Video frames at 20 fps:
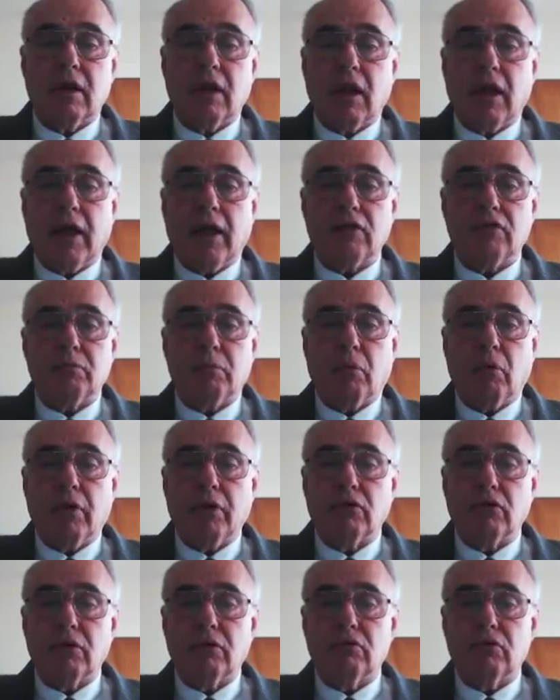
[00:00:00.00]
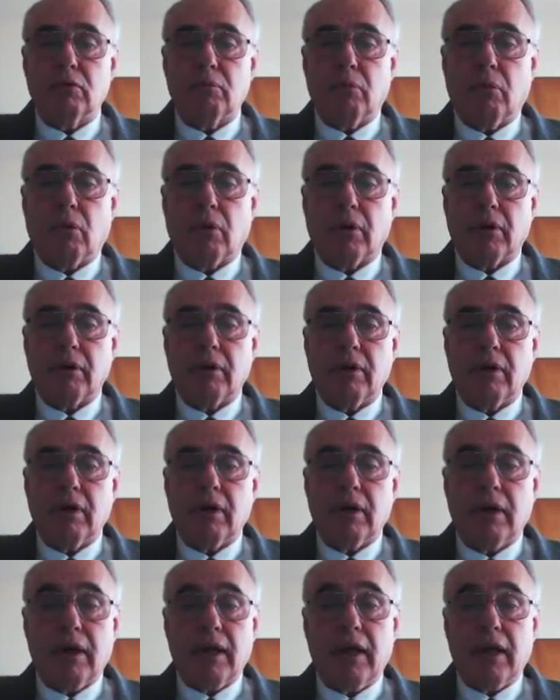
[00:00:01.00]
last points of support,
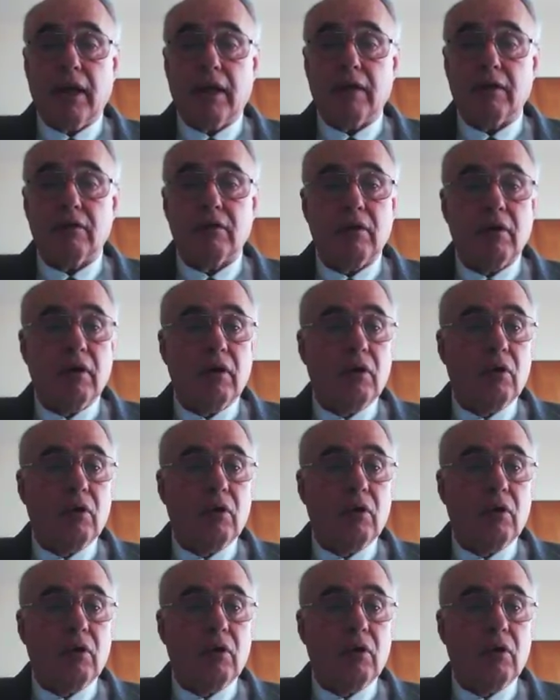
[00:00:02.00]
and,